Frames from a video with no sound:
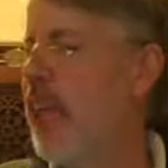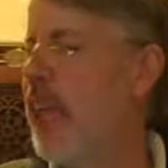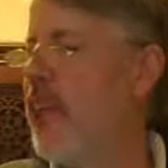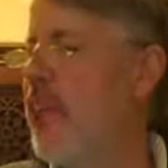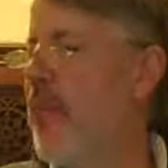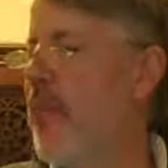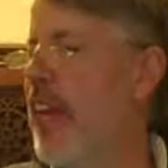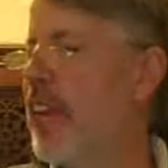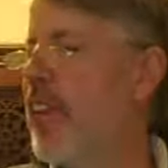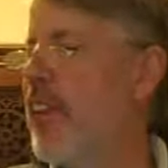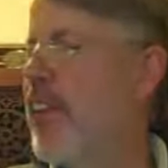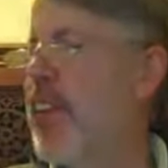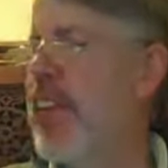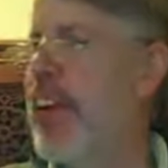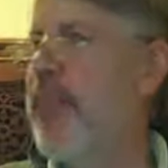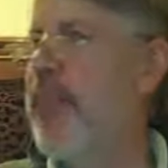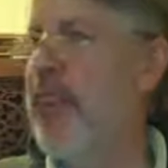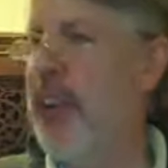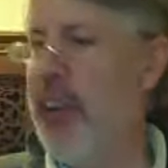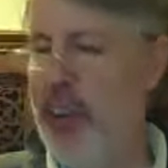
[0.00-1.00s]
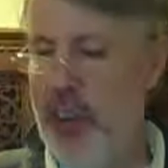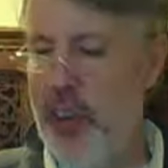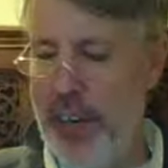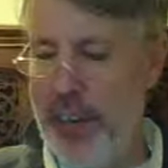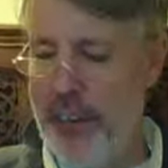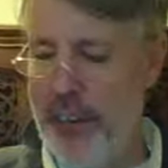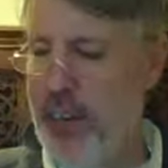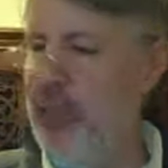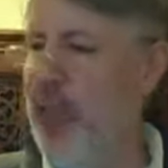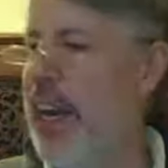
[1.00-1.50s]
So that's the definition
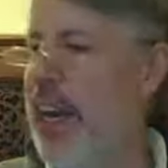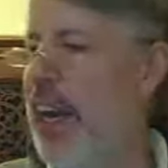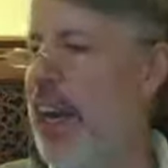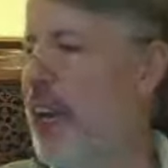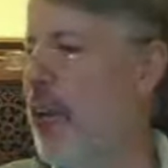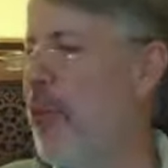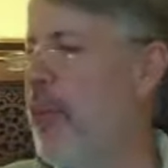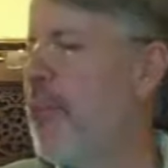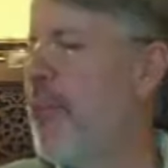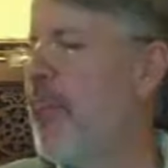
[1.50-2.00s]
of a triangle.